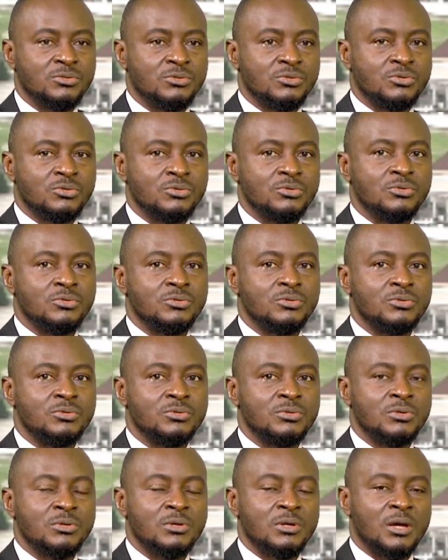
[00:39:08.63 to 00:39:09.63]
to
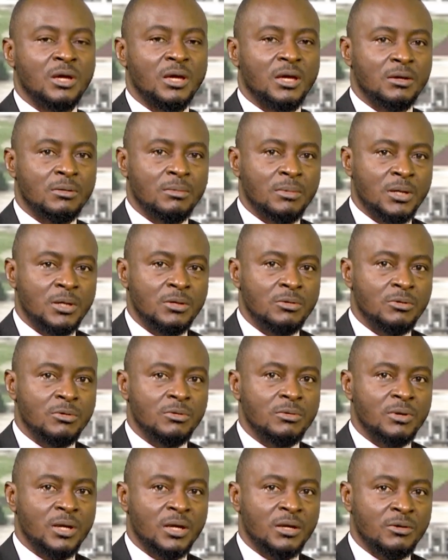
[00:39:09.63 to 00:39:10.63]

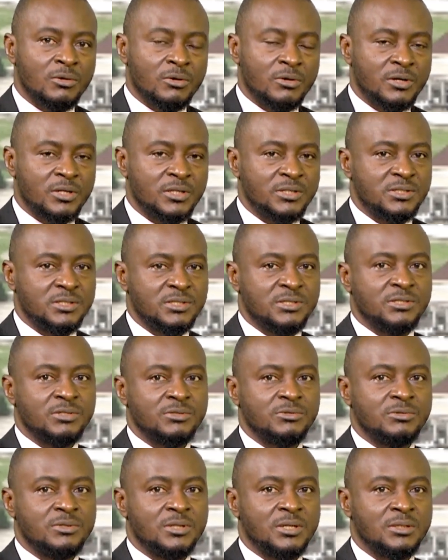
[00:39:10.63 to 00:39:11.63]
encourage these
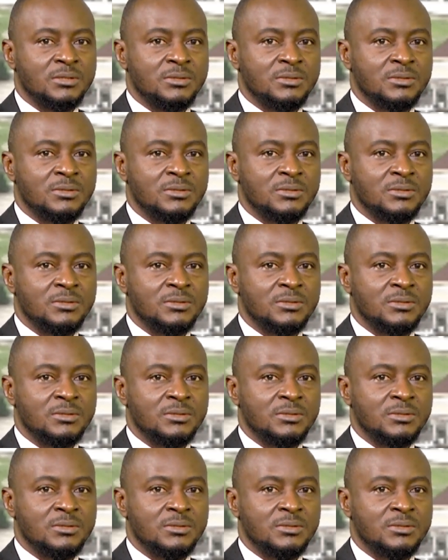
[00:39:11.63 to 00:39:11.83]
children